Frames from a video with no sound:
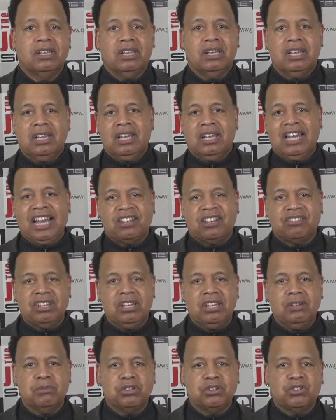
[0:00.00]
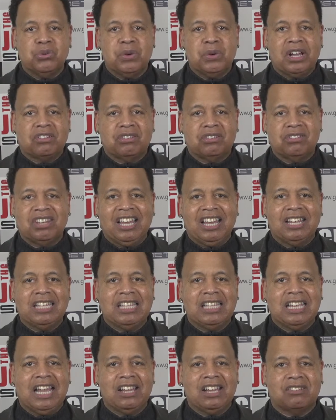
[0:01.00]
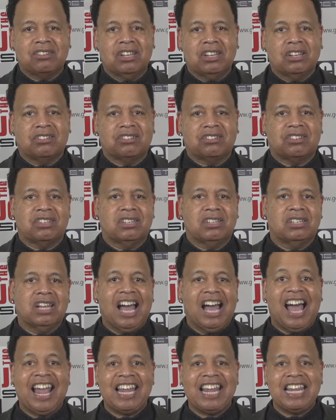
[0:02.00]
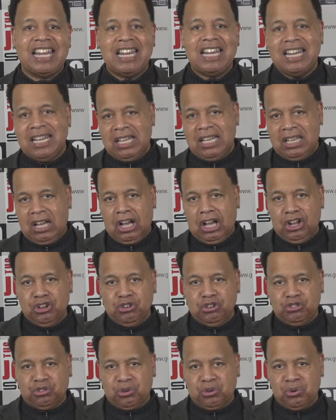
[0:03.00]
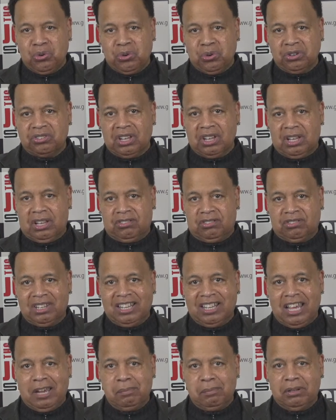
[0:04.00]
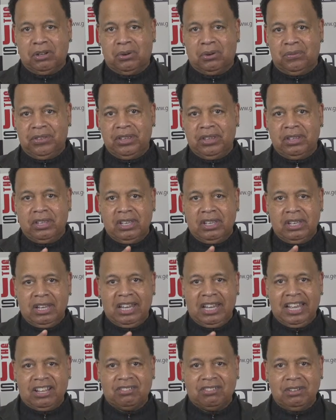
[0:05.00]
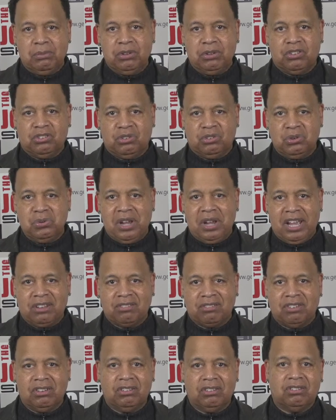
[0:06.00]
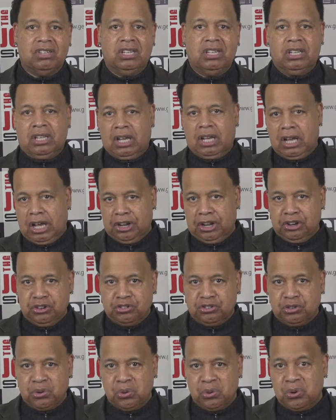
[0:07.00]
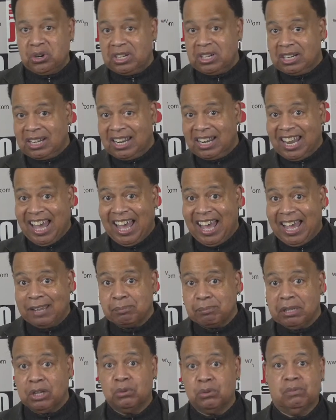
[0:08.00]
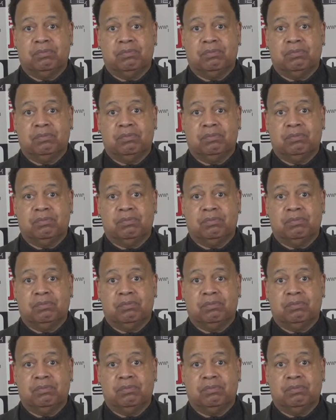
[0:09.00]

Lexi with 2 X's, LEXXIE underscores, that's the line below. Lexi with 2 X's underscore 9 below.